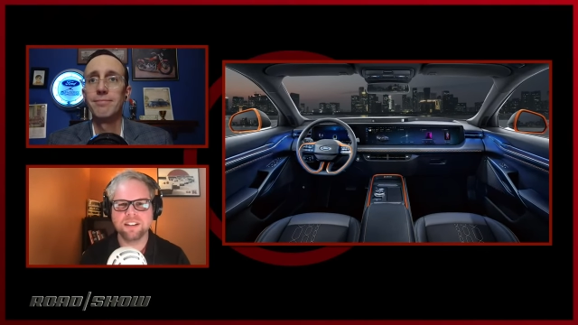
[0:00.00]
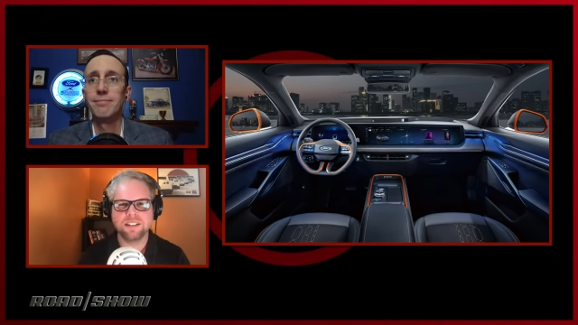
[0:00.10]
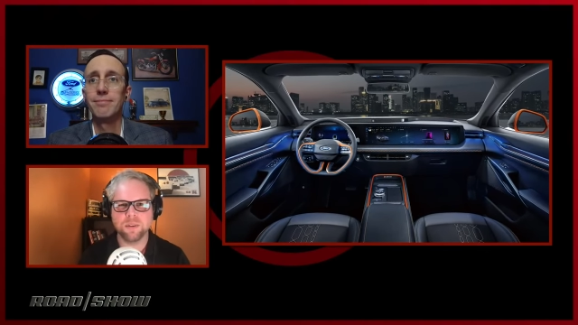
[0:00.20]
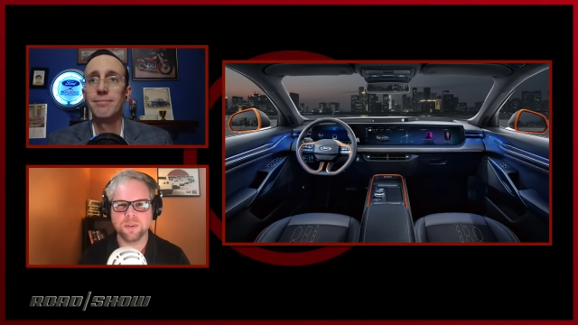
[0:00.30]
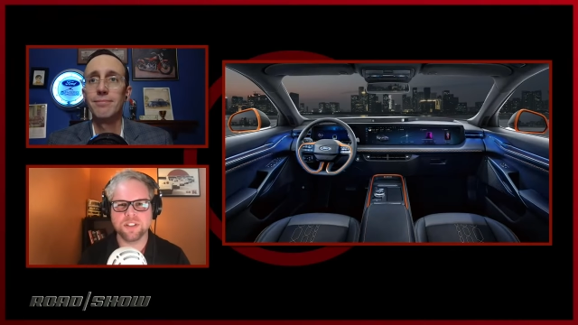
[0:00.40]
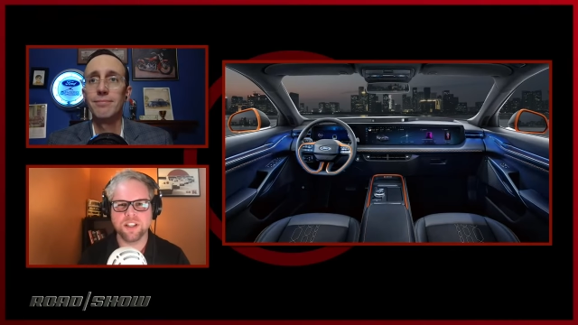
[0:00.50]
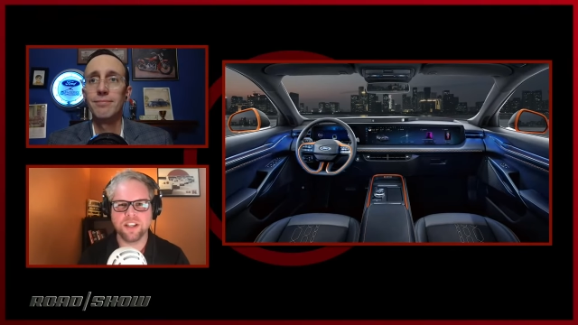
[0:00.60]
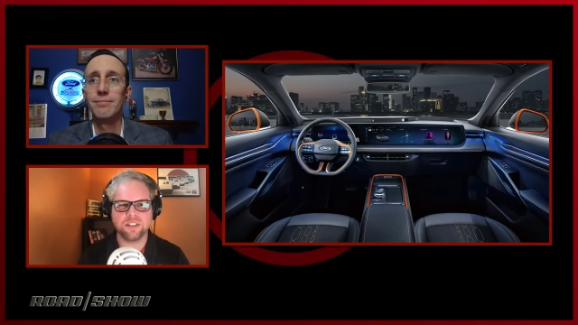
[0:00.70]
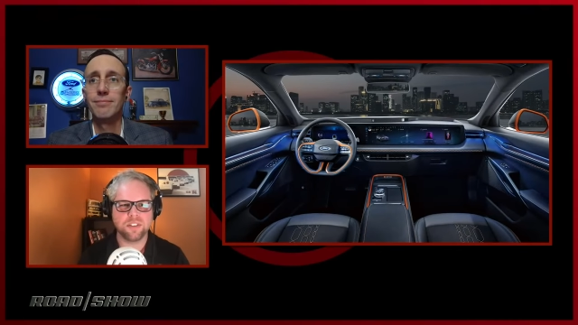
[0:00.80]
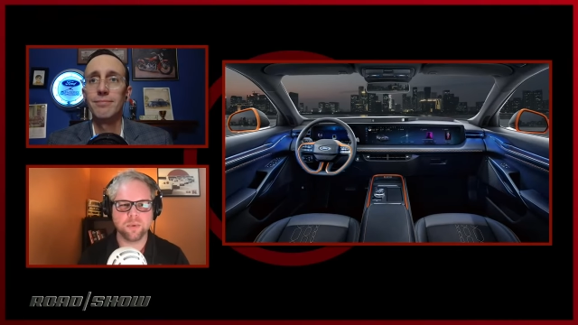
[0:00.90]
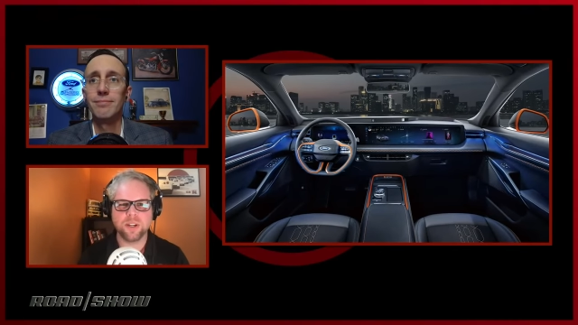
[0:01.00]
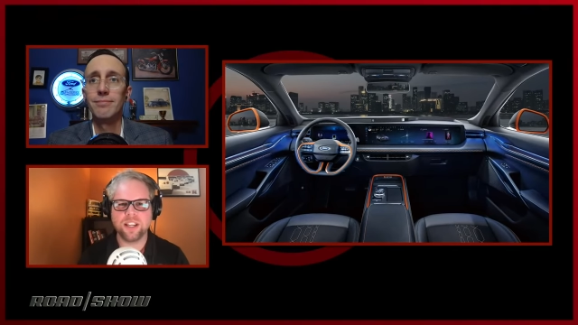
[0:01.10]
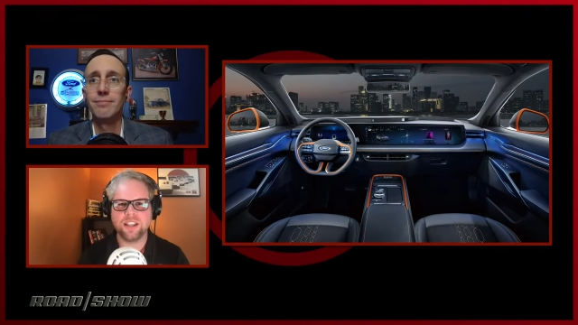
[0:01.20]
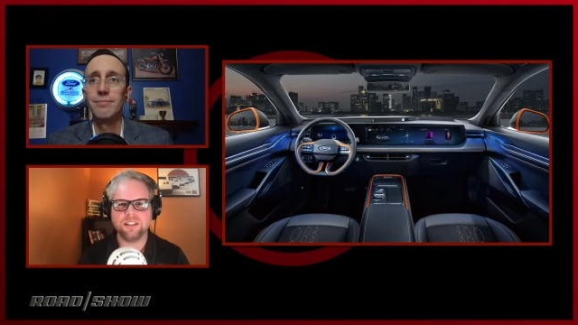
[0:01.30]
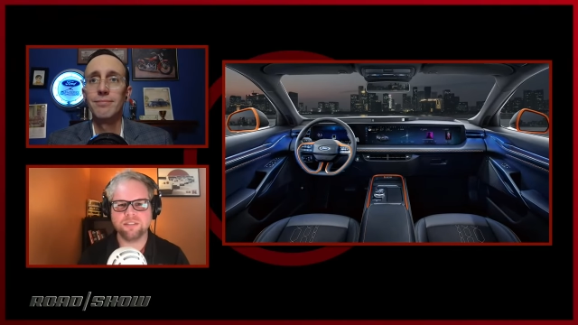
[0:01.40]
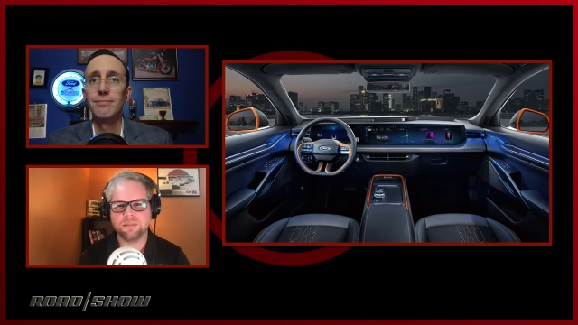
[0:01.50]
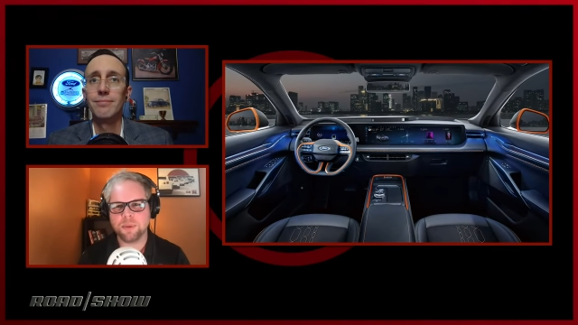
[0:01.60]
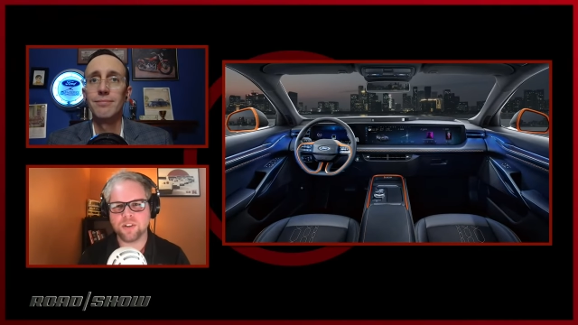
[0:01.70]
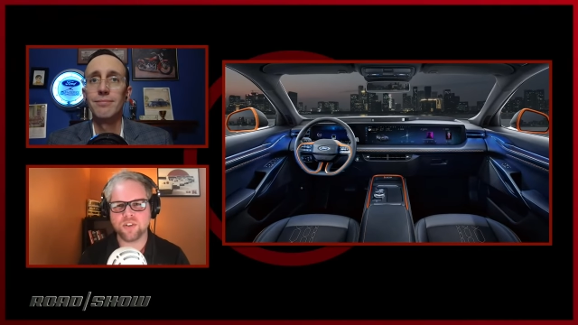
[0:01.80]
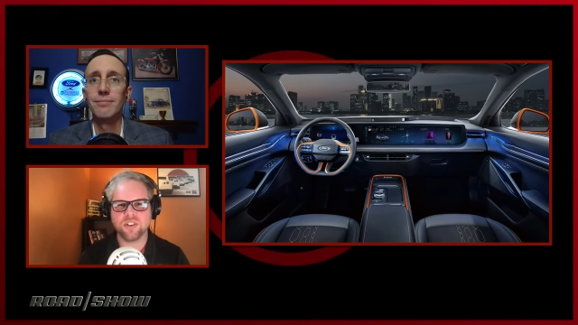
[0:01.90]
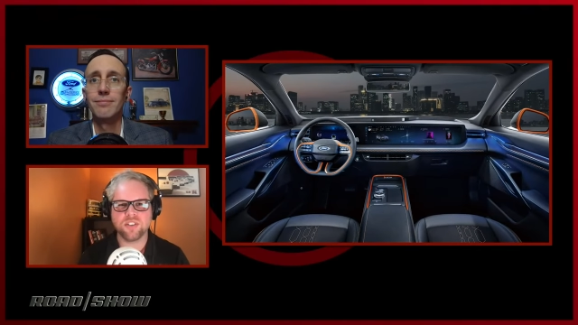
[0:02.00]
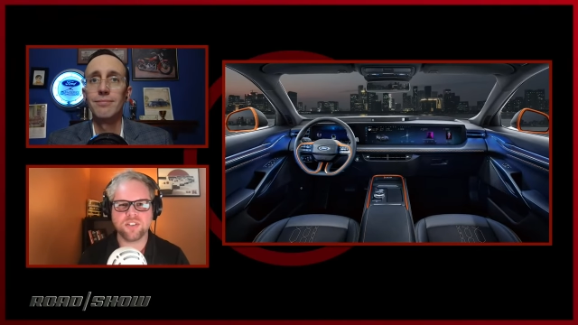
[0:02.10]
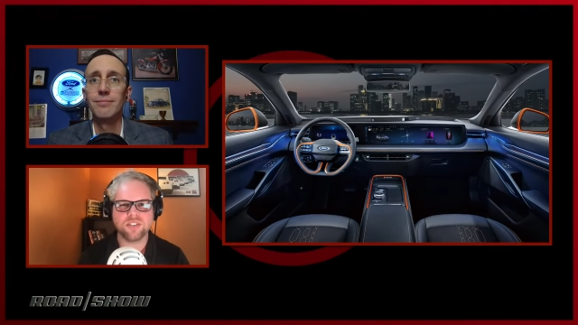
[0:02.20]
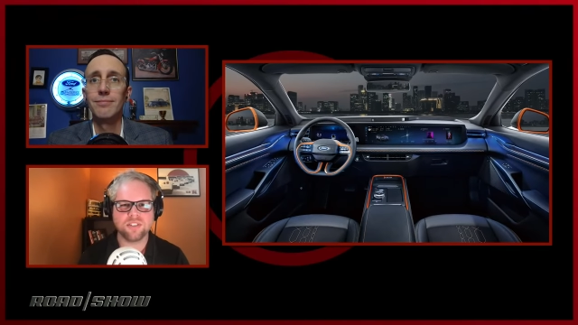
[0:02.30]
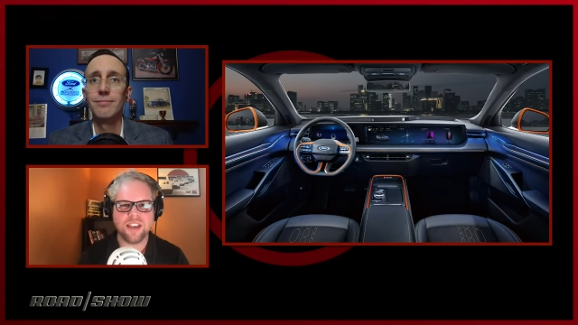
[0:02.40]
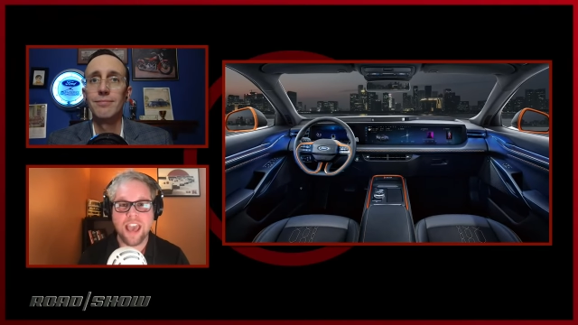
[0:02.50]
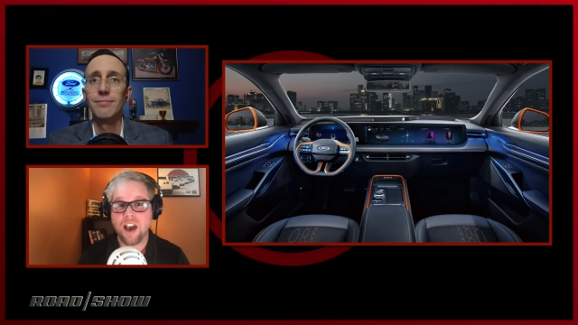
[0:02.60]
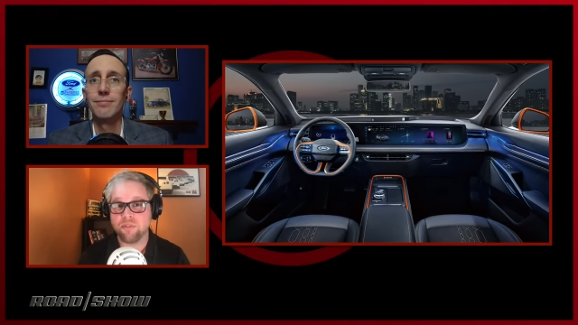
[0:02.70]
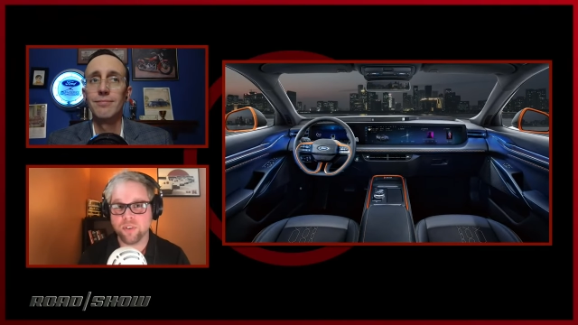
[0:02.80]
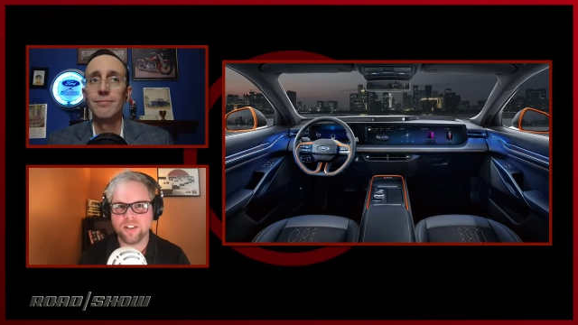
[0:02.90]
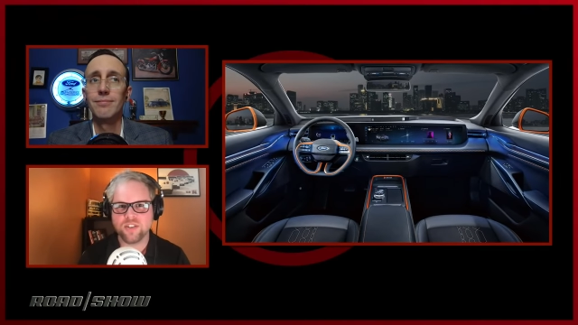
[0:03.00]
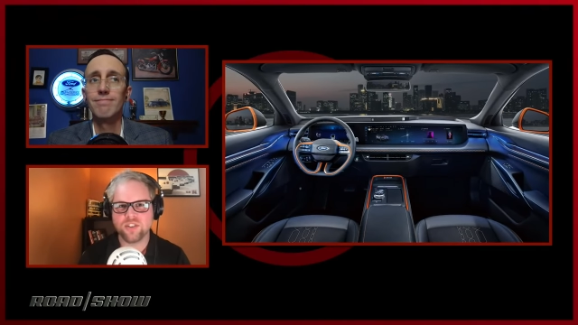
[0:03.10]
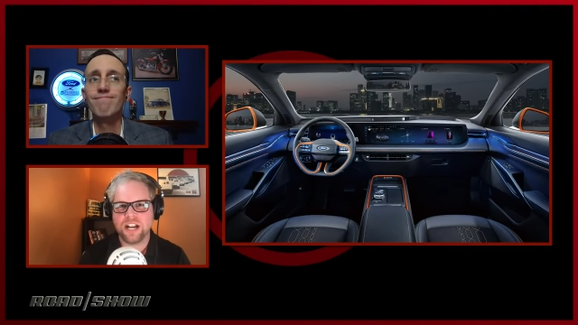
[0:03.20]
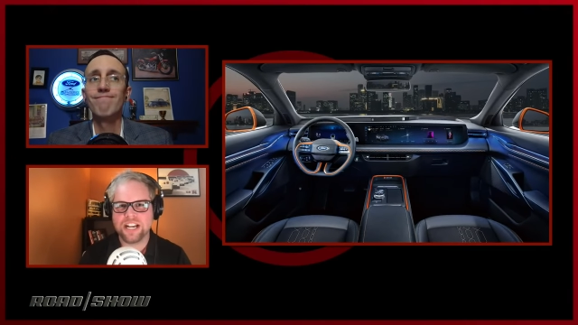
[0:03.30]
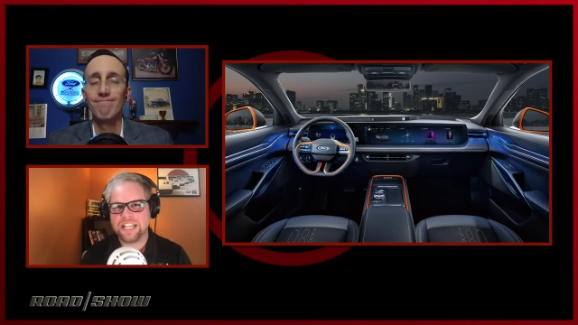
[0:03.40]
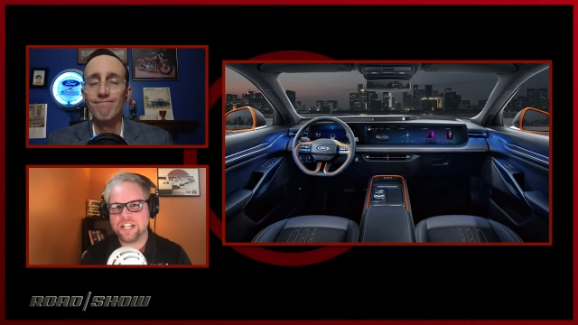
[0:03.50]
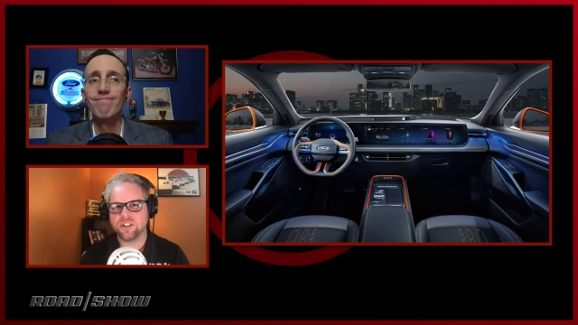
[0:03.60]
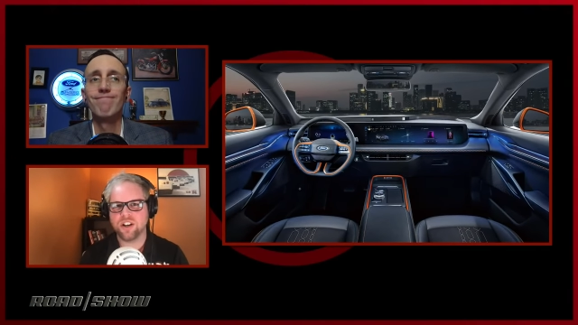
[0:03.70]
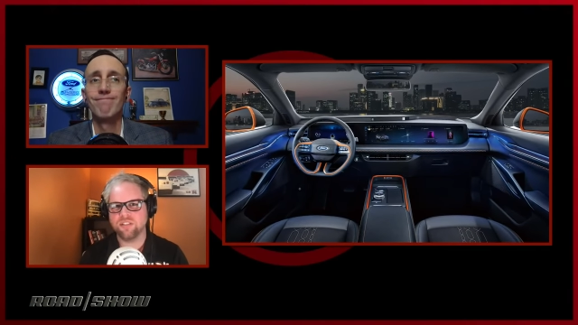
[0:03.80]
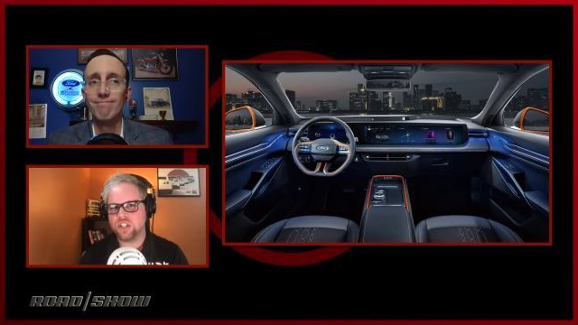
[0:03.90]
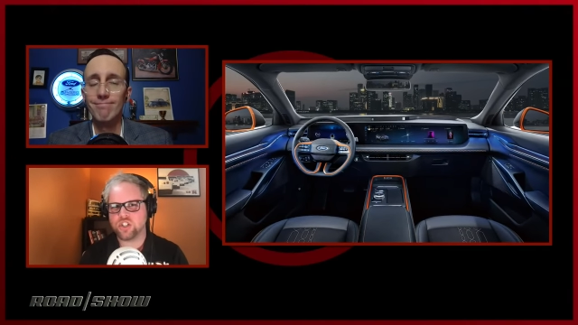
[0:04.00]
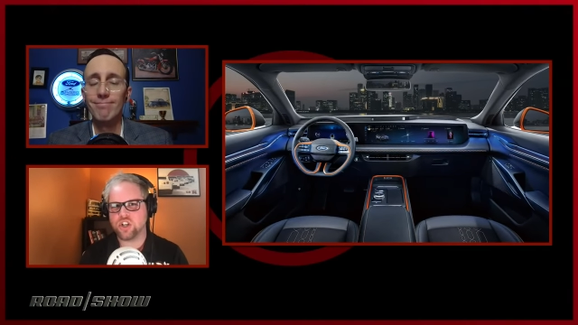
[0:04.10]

Speaker 1: there was like three pictures average on each of each